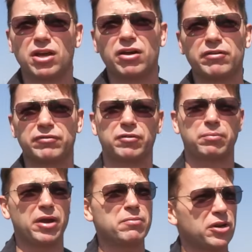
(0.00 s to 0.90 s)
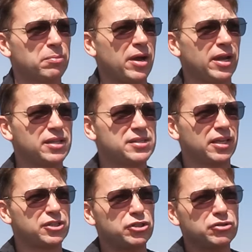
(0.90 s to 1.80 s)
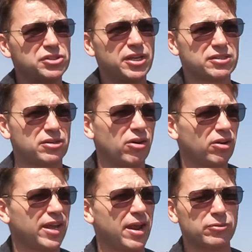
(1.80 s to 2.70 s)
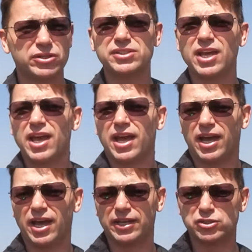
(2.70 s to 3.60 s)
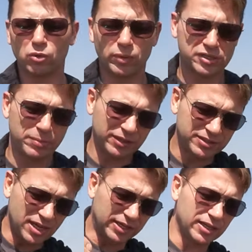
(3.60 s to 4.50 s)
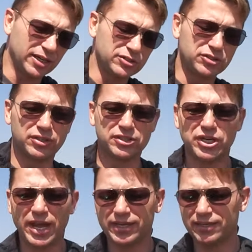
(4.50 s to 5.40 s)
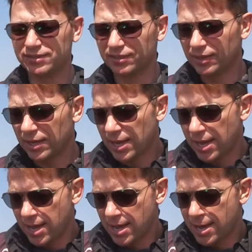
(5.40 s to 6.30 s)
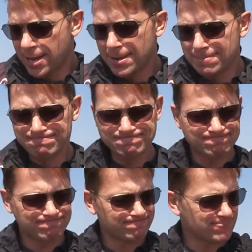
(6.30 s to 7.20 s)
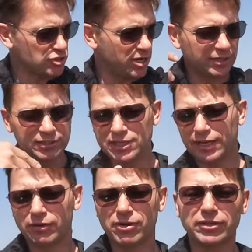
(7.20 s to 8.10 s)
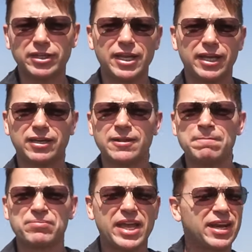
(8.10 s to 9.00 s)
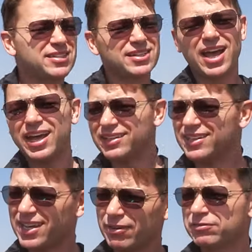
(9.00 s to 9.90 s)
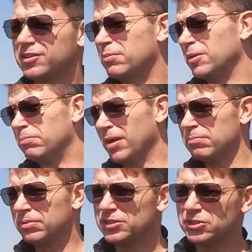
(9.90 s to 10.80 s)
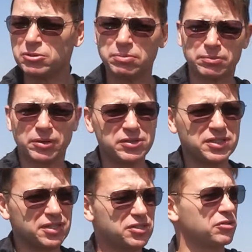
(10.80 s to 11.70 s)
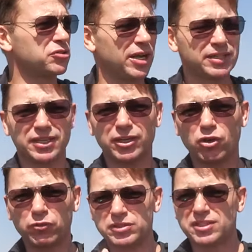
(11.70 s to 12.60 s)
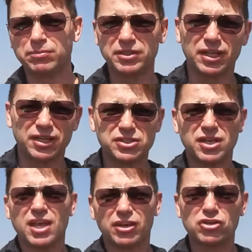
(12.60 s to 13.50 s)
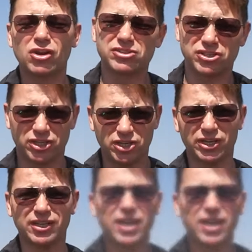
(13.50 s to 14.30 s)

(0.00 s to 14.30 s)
of paramotor pilots that use DSLR cameras, it's always about tucking it into the jacket, trying to sling it around their neck, and it's an uncomfortable, bumpy, stupid process to try and take off with something that is not secured.